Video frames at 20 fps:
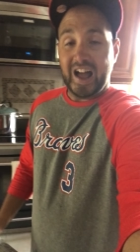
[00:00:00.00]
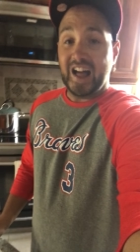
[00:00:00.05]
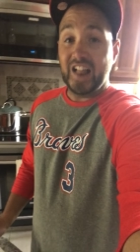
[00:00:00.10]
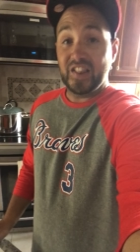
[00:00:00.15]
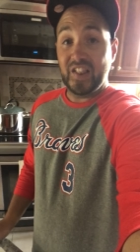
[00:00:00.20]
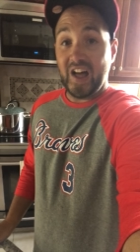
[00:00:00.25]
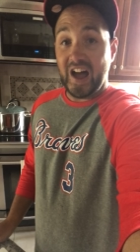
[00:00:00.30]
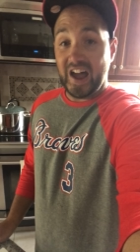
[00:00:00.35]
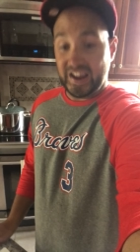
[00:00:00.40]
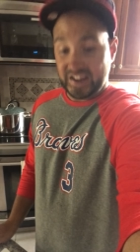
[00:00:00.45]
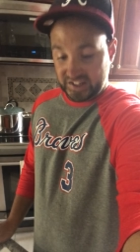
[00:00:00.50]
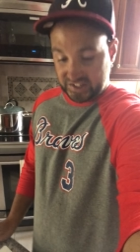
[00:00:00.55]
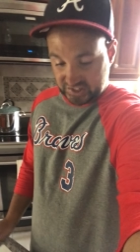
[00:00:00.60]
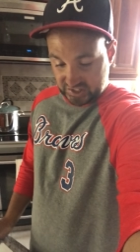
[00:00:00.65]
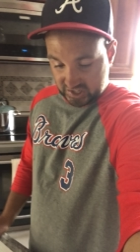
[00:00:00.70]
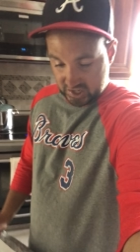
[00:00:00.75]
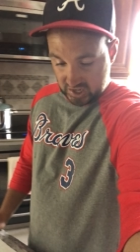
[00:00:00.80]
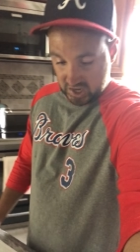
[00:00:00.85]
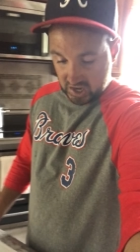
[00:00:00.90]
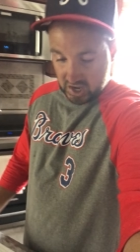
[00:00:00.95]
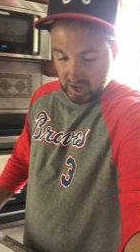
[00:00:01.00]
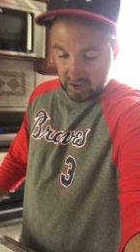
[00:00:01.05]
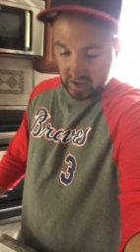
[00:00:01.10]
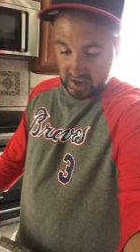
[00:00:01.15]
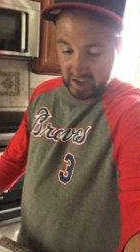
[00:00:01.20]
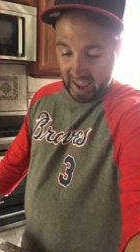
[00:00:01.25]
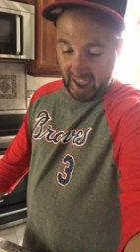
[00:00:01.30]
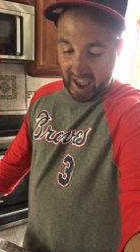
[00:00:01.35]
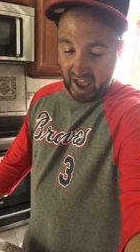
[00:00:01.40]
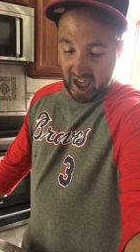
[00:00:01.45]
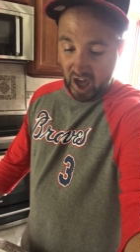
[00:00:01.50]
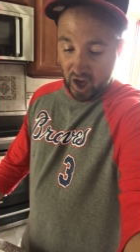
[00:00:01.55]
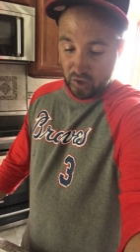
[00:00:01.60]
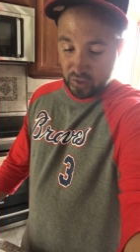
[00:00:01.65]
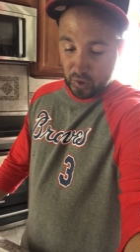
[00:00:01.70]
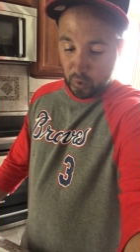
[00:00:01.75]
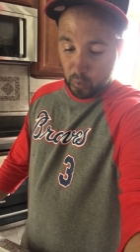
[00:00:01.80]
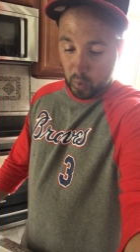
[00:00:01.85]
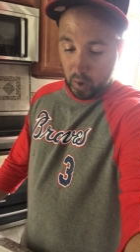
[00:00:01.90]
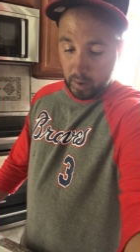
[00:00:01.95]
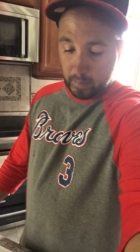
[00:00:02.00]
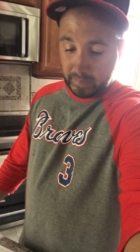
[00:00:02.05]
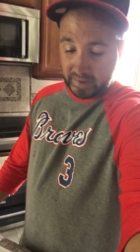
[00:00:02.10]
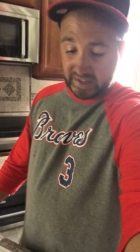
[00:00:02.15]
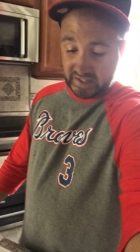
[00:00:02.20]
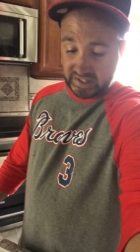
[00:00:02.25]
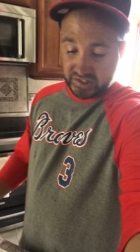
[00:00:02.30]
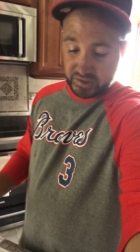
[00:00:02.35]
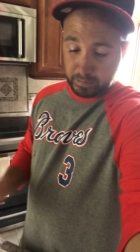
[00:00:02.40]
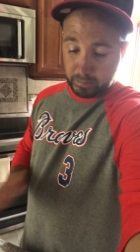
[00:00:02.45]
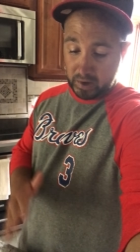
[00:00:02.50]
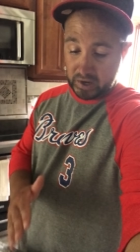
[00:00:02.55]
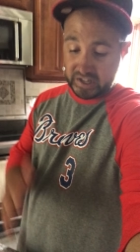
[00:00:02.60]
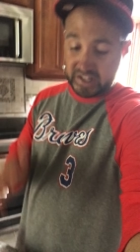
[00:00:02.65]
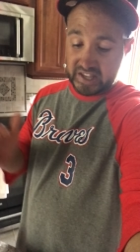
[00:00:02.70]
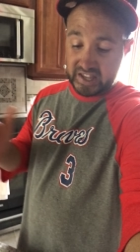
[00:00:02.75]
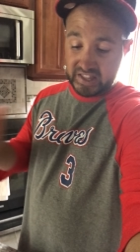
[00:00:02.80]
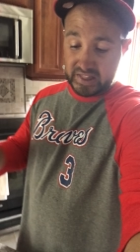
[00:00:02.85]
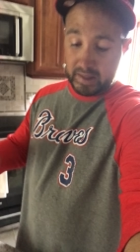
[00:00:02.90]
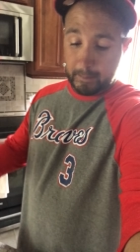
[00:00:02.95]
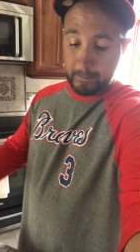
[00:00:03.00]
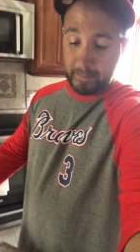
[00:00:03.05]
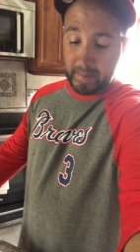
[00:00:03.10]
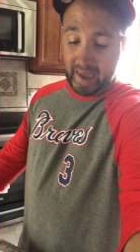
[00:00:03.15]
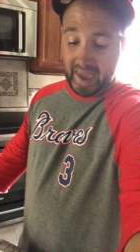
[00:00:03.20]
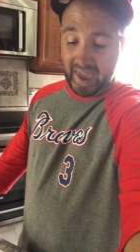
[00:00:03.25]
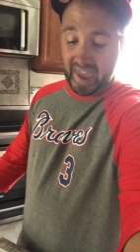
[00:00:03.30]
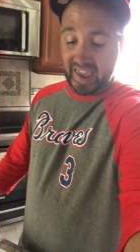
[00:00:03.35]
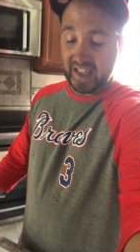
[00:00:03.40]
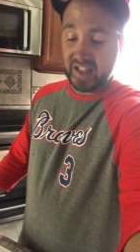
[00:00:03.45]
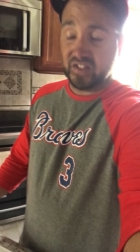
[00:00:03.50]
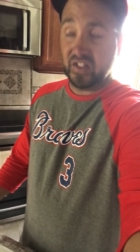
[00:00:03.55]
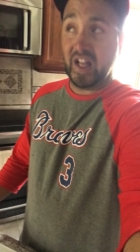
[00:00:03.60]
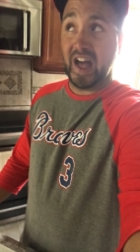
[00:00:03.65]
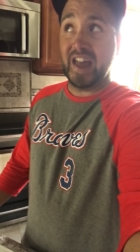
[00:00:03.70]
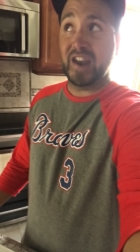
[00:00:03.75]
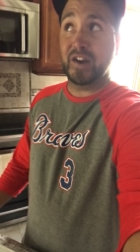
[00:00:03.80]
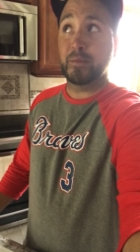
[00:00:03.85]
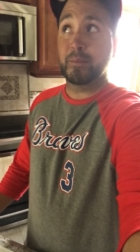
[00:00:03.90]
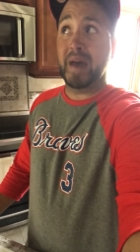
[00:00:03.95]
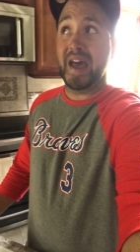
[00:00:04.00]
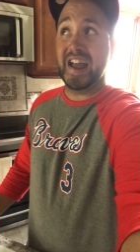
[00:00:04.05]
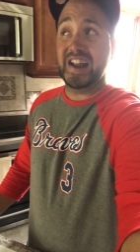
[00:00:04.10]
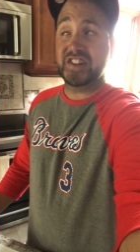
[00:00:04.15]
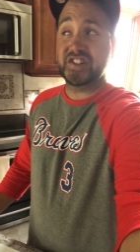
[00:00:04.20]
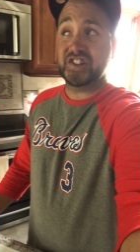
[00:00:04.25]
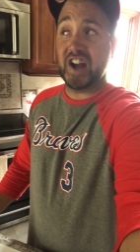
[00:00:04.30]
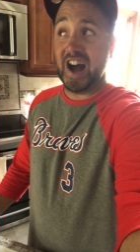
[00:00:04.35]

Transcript: Elias. Now, the woman's Money in the Bank ladder match